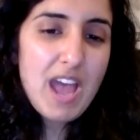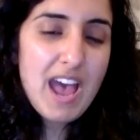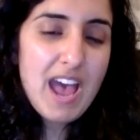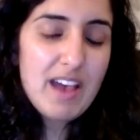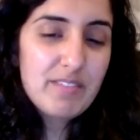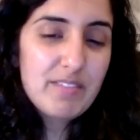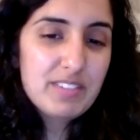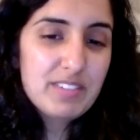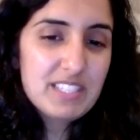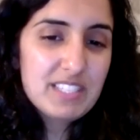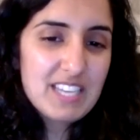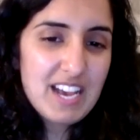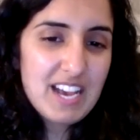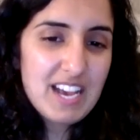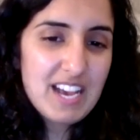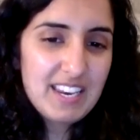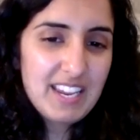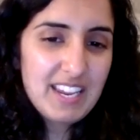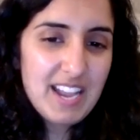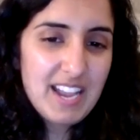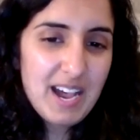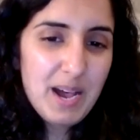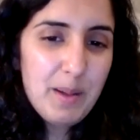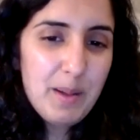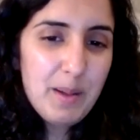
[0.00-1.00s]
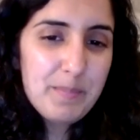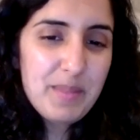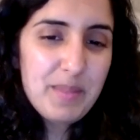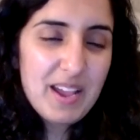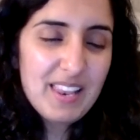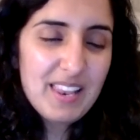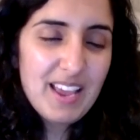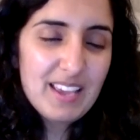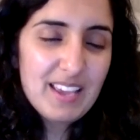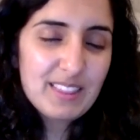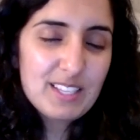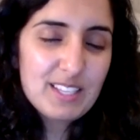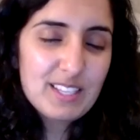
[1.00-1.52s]
have starting up? I
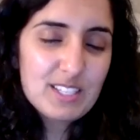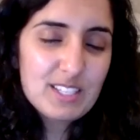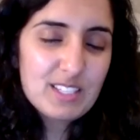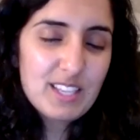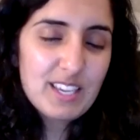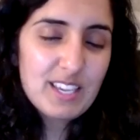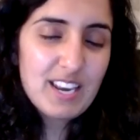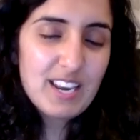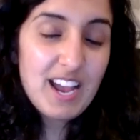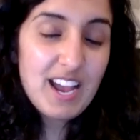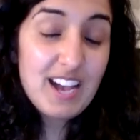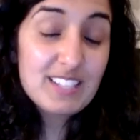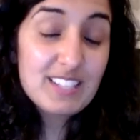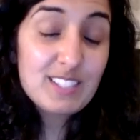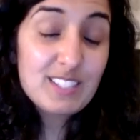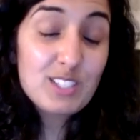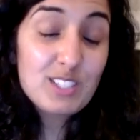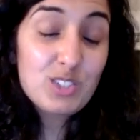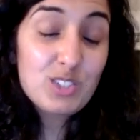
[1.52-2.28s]
like this because I get asked this